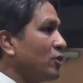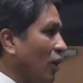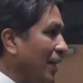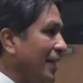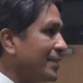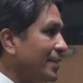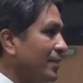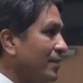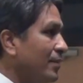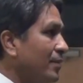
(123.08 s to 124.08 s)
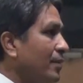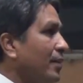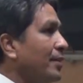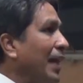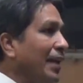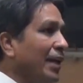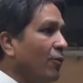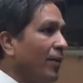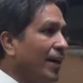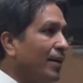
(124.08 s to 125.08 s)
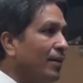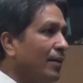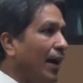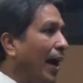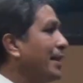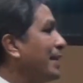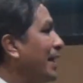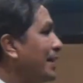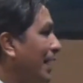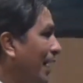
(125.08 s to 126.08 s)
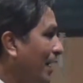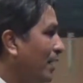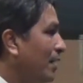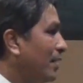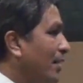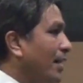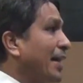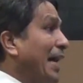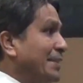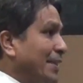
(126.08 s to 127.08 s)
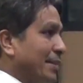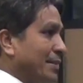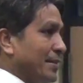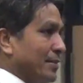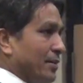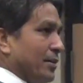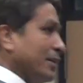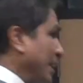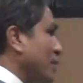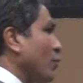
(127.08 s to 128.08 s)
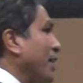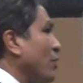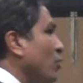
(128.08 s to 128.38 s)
Solids, then liquid, and then the gases. That's a very